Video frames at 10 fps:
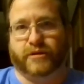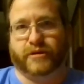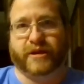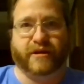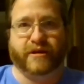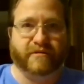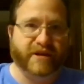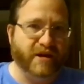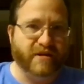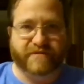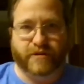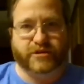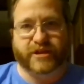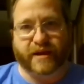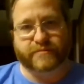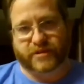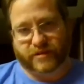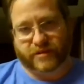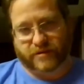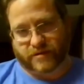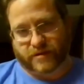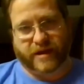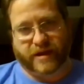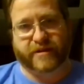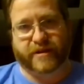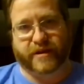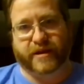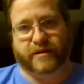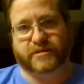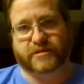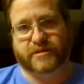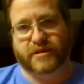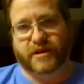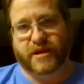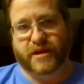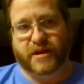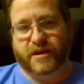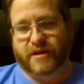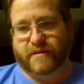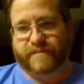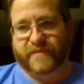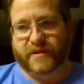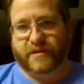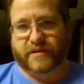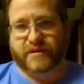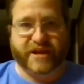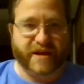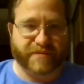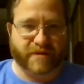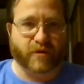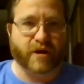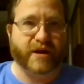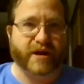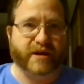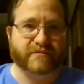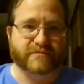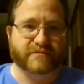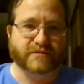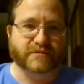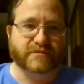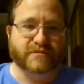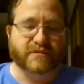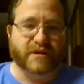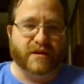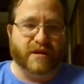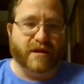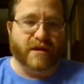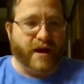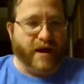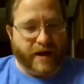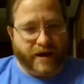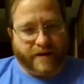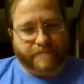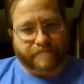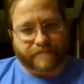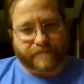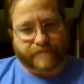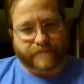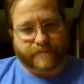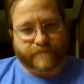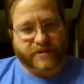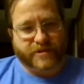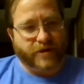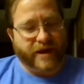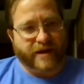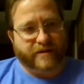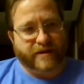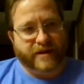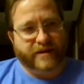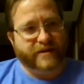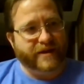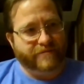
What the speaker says: out of food stamps and everything else to keep them running. So yeah, it